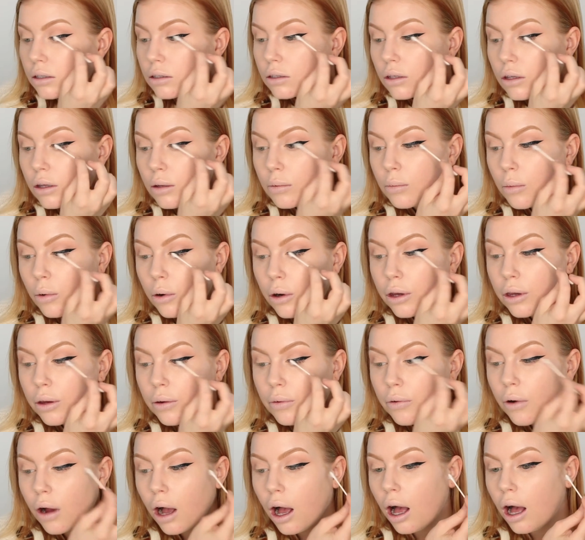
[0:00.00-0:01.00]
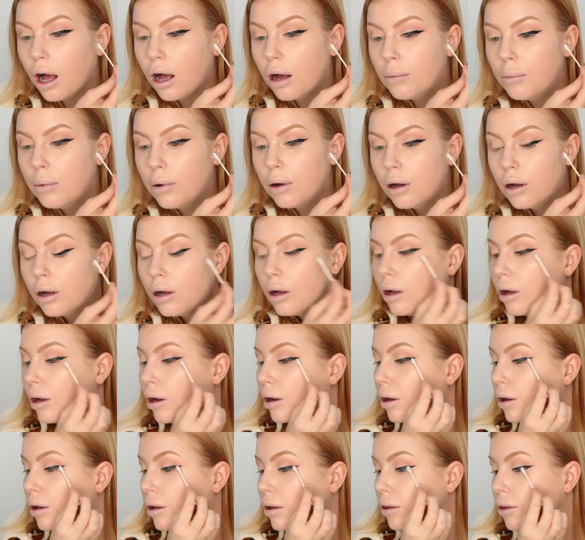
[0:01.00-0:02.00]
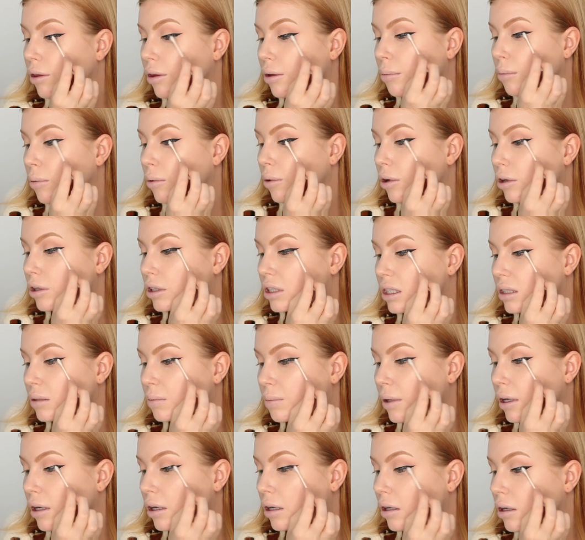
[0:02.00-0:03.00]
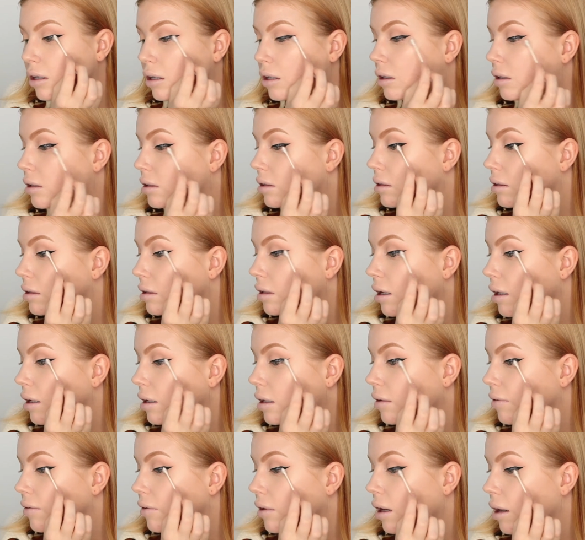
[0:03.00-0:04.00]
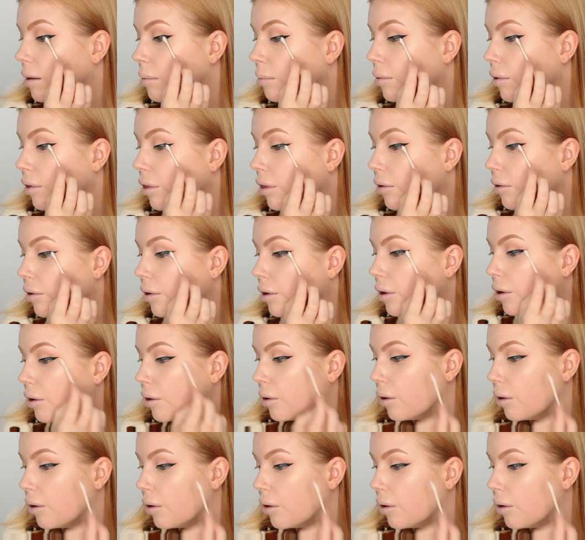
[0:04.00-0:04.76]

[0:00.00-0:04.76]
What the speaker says: So the more you rub, the more sparkles kind of come through.